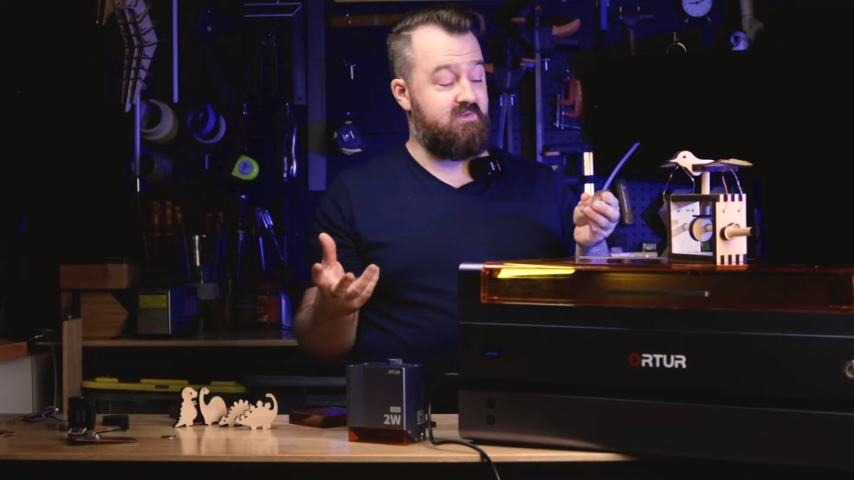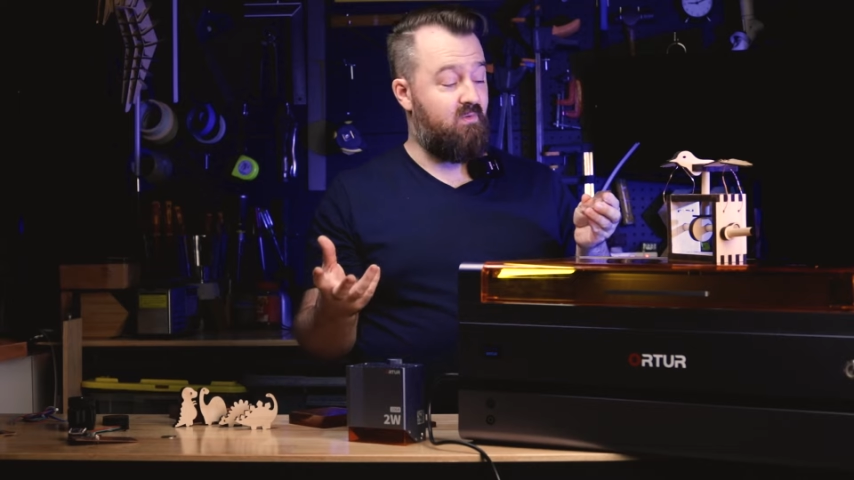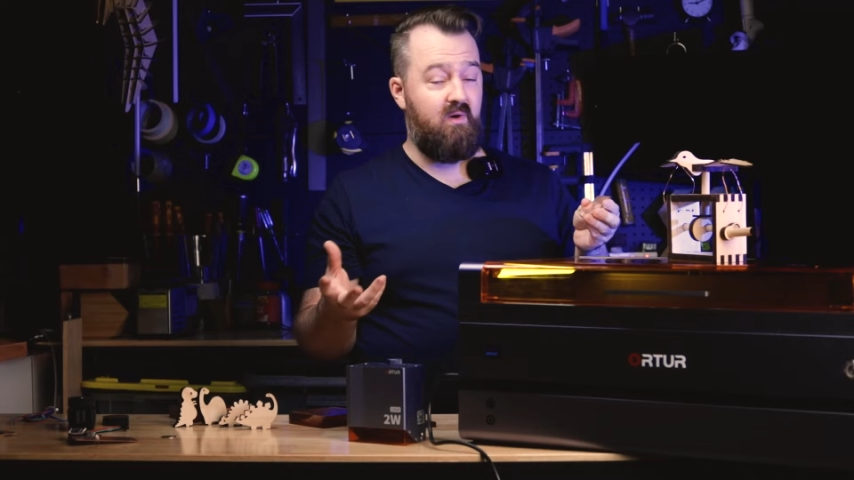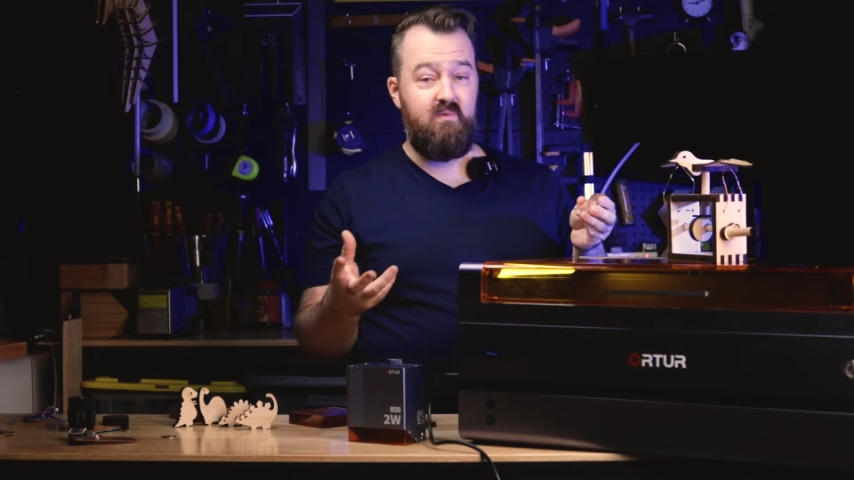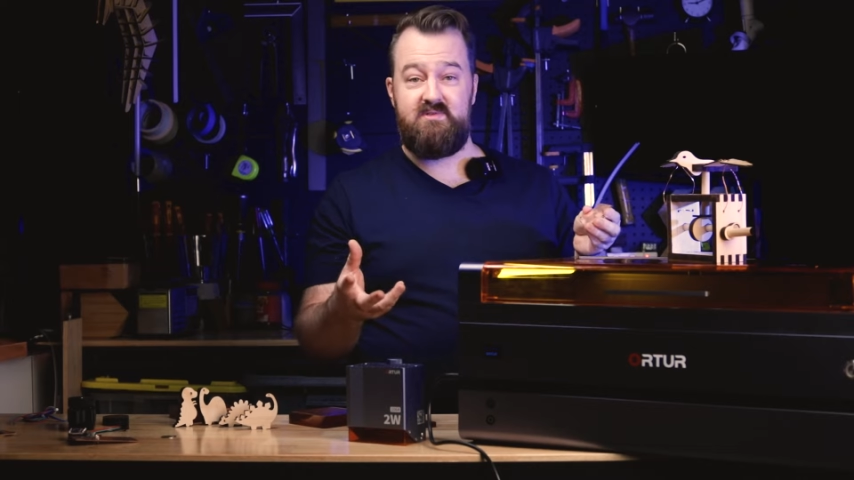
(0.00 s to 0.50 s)
So
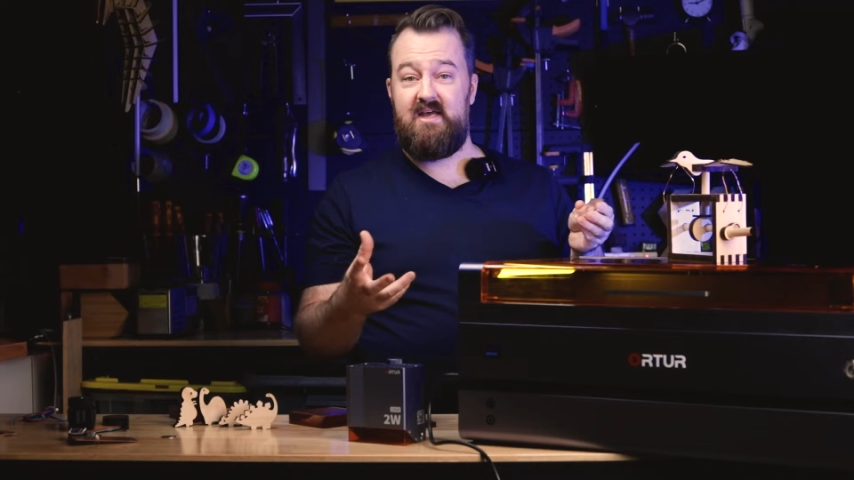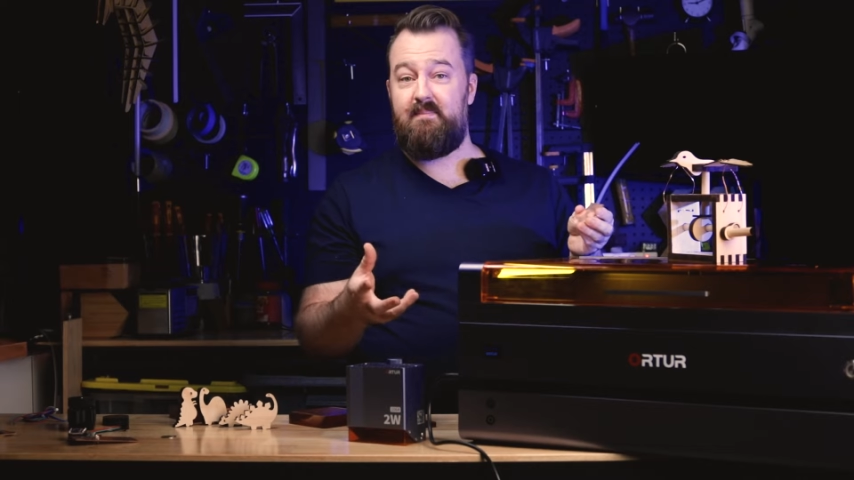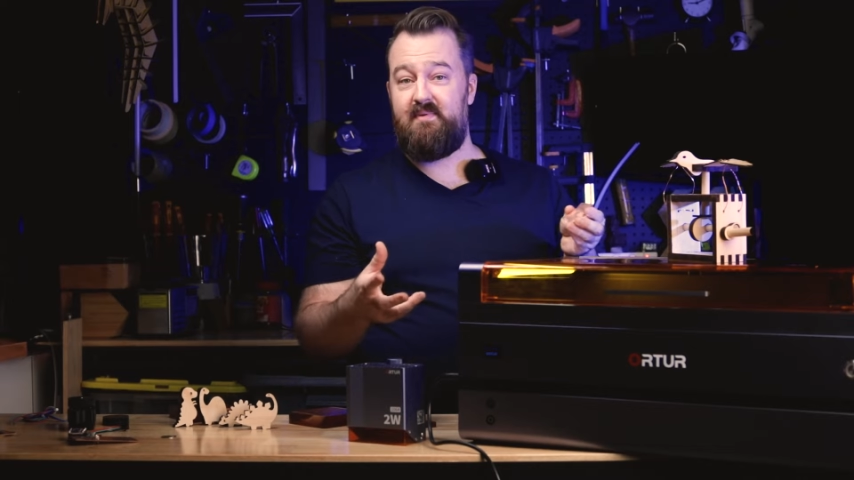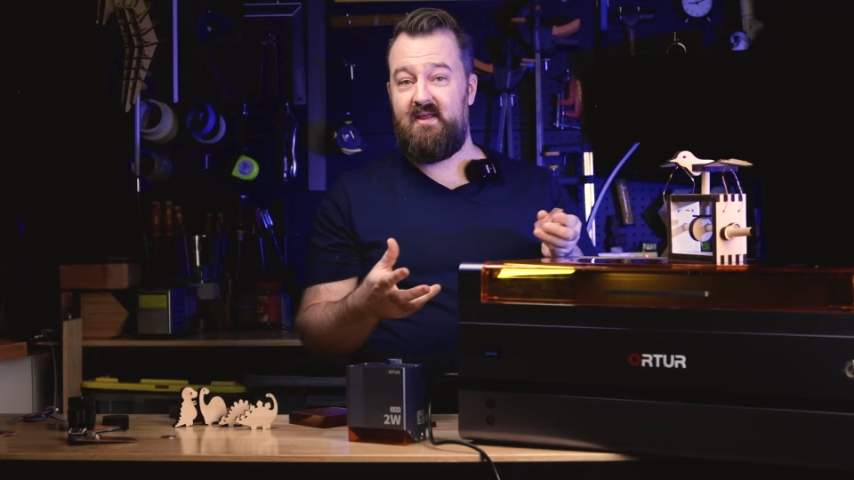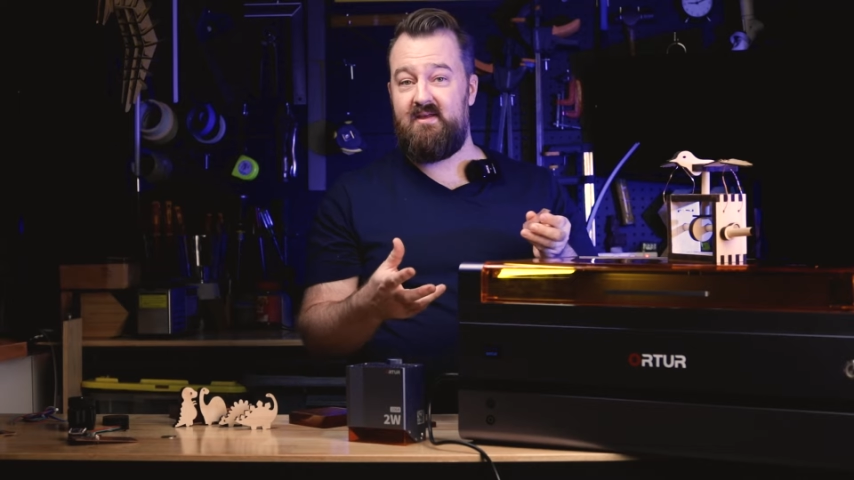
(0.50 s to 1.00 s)
what was
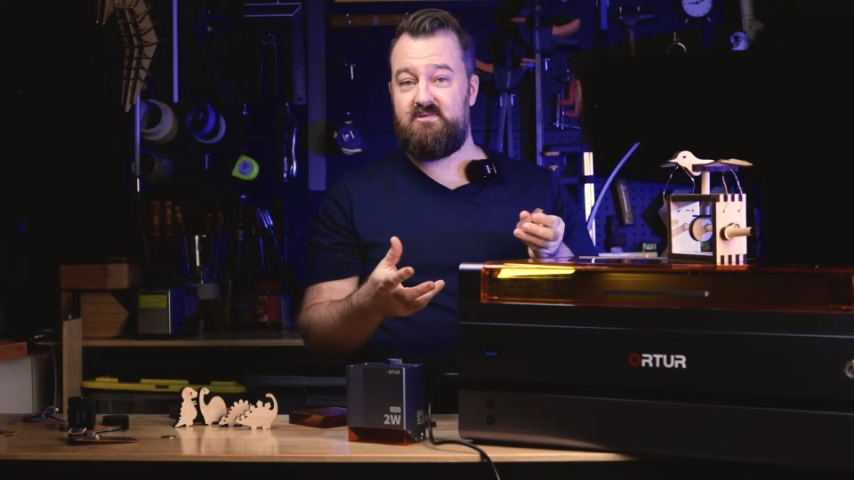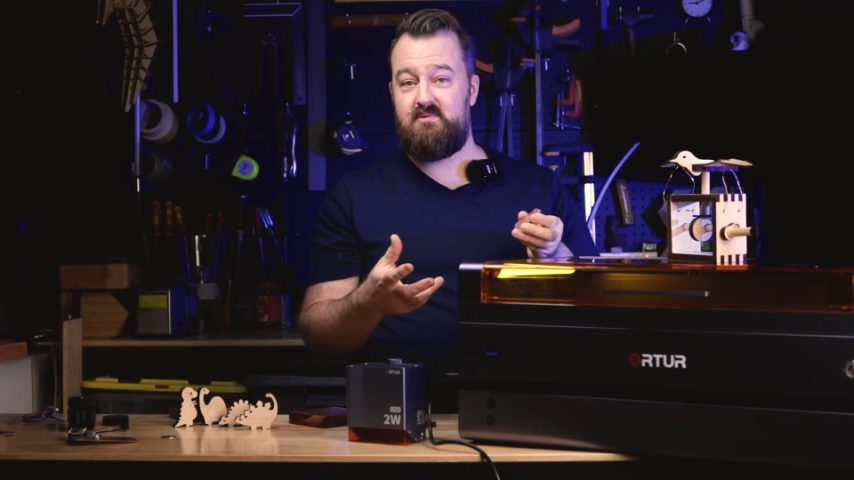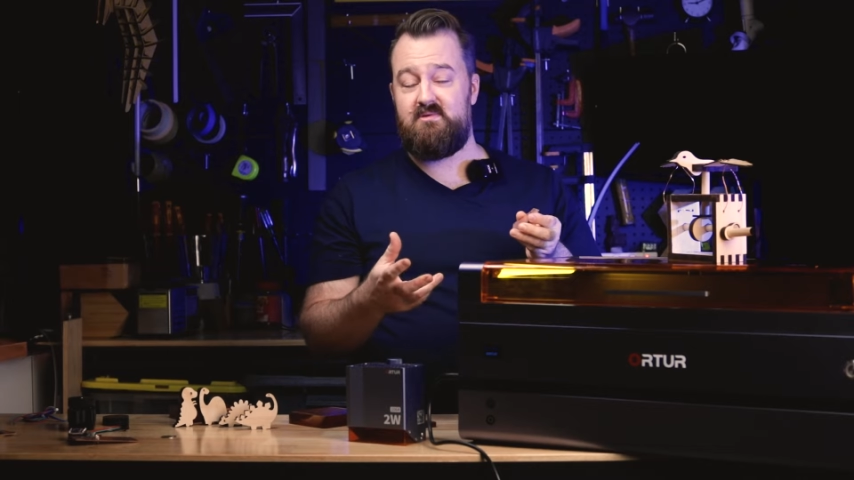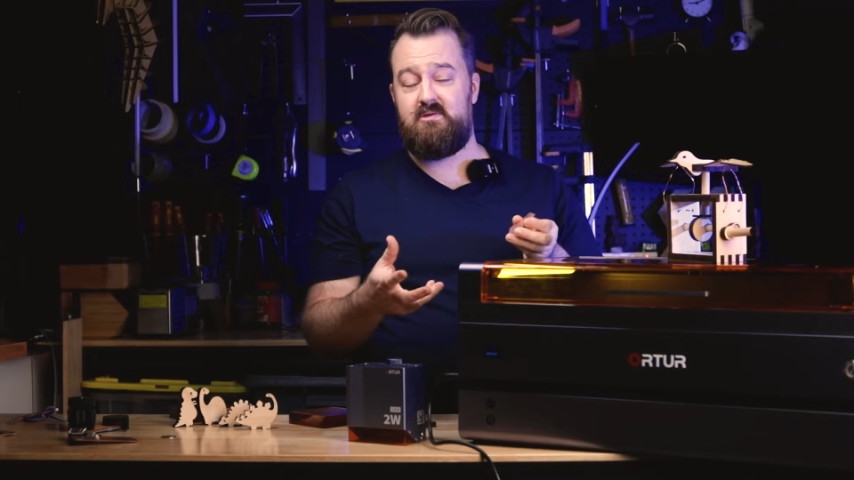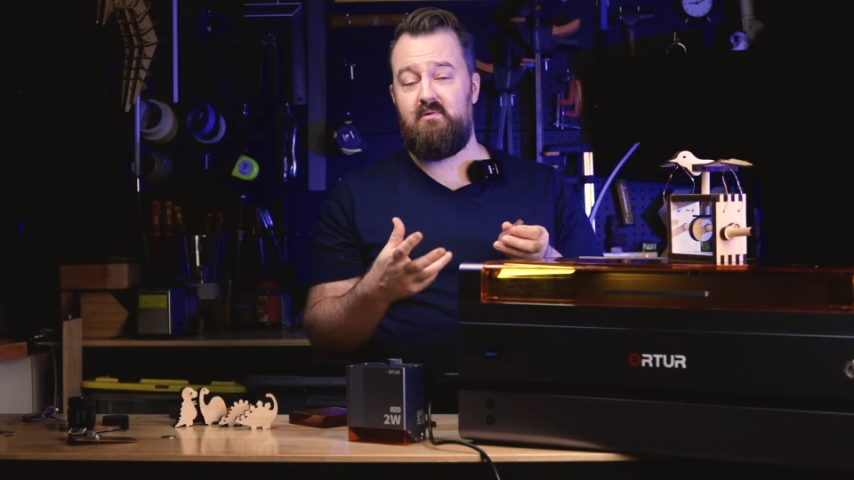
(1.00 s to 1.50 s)
happening is
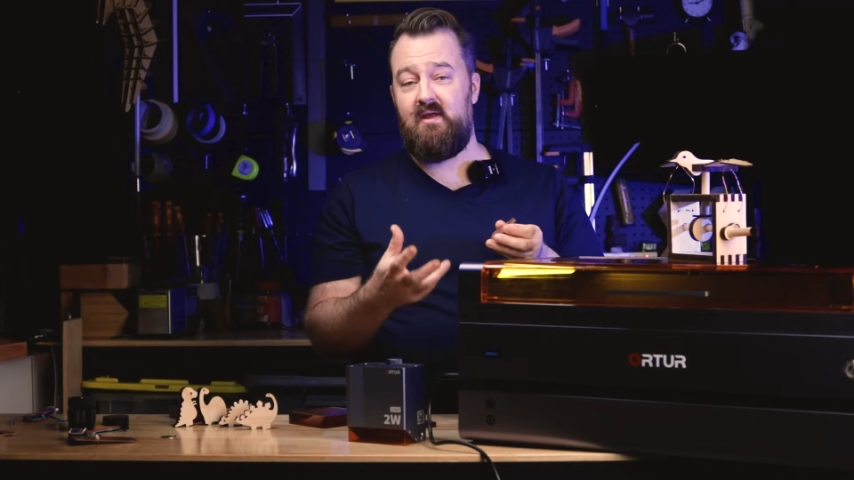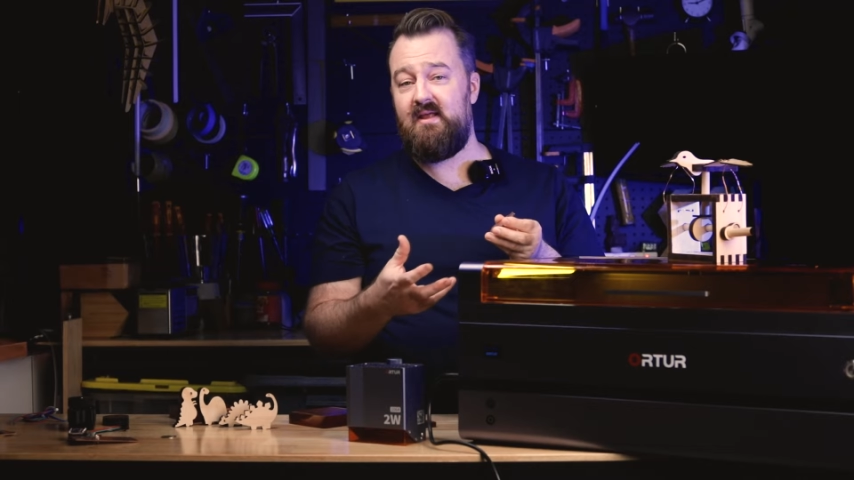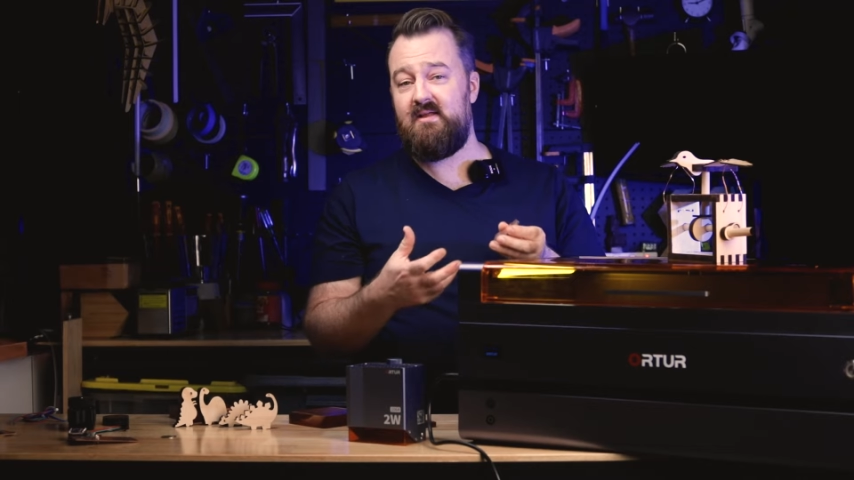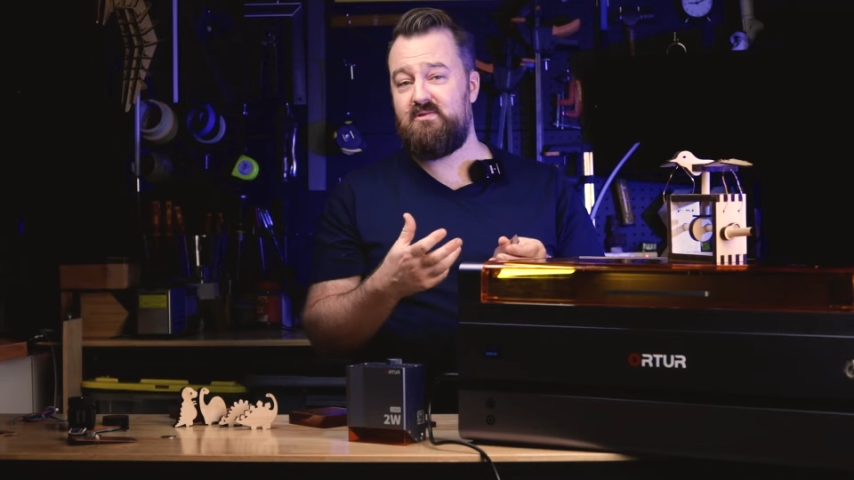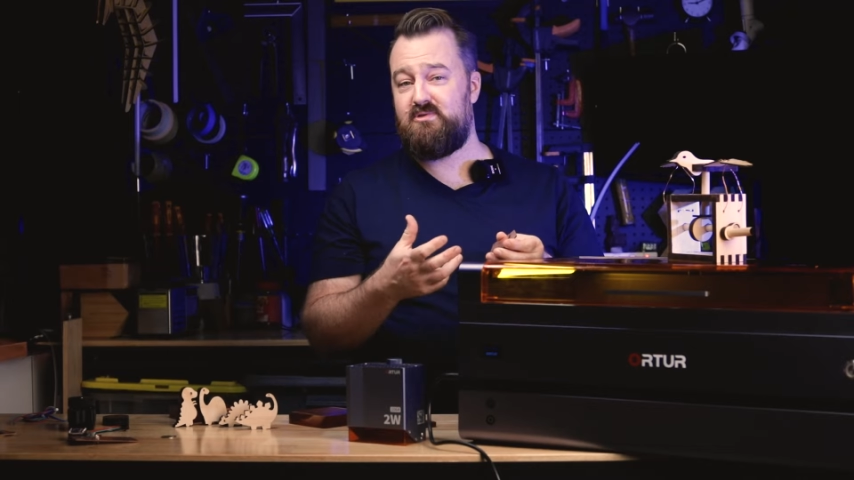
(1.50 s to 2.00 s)
it was
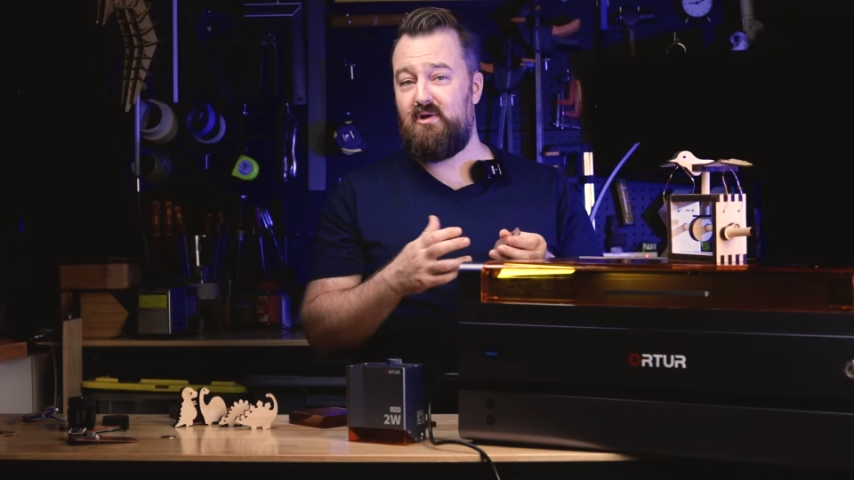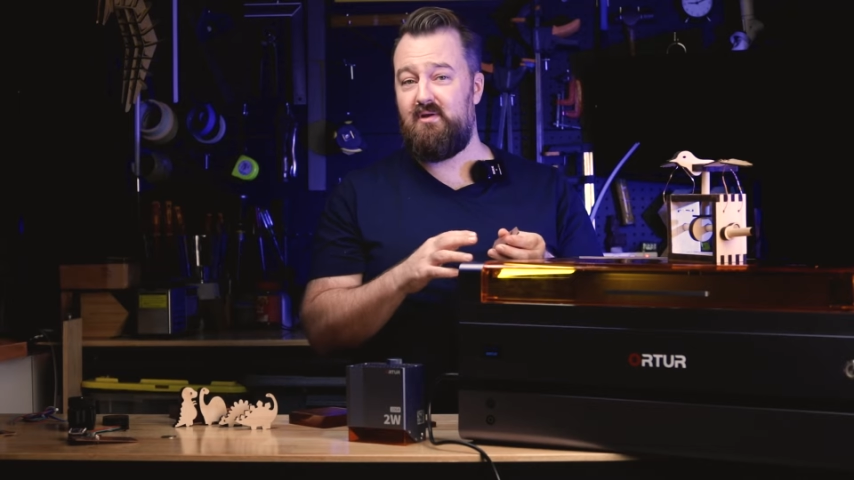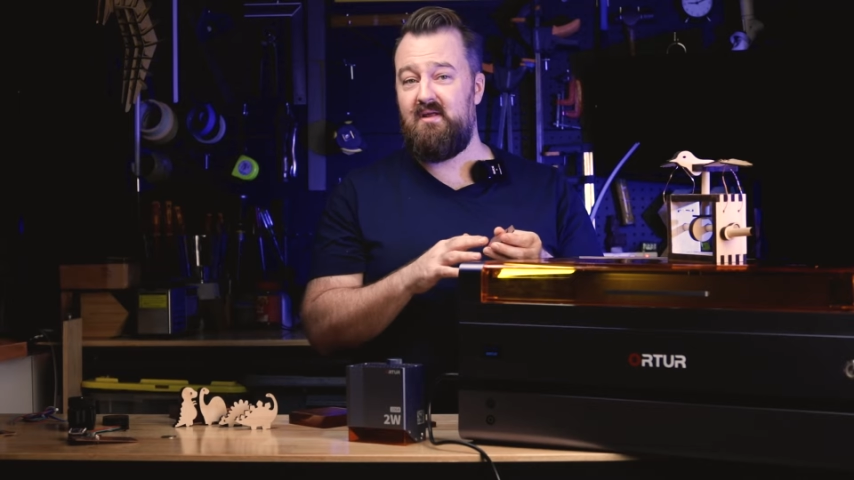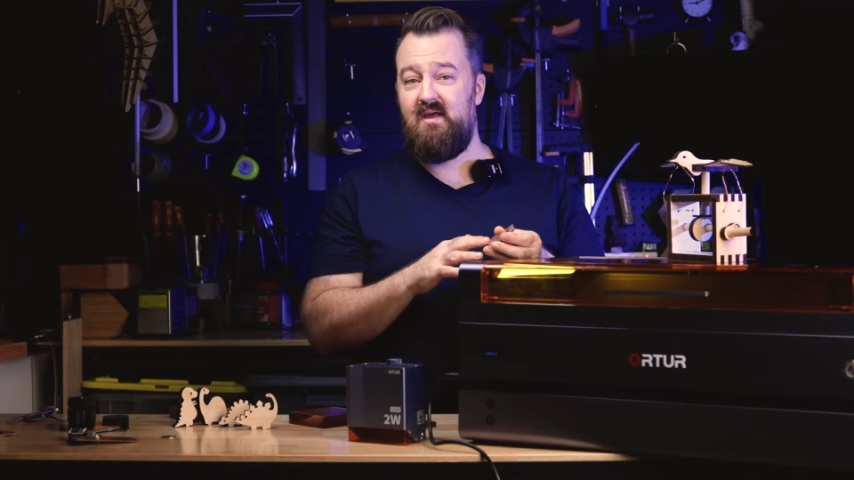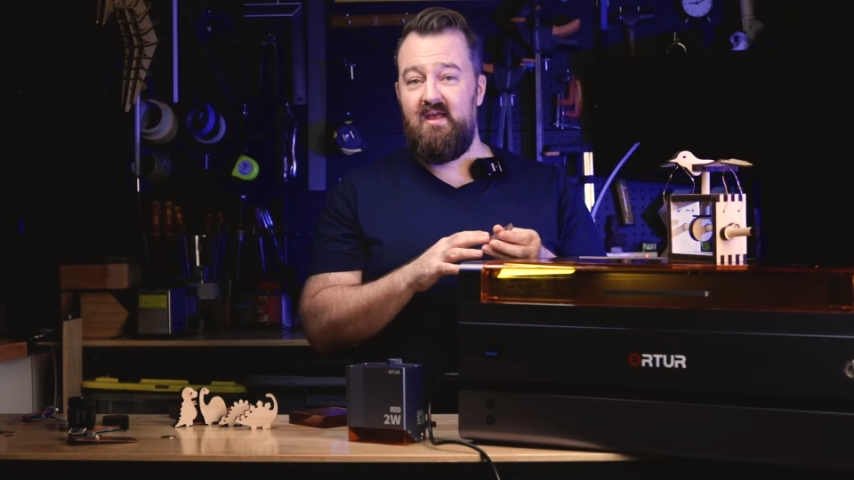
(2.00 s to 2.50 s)
creating its
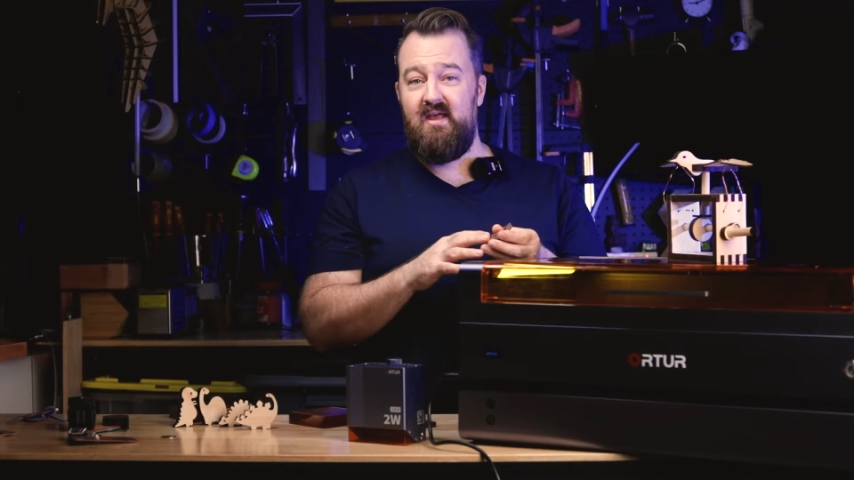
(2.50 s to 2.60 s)
own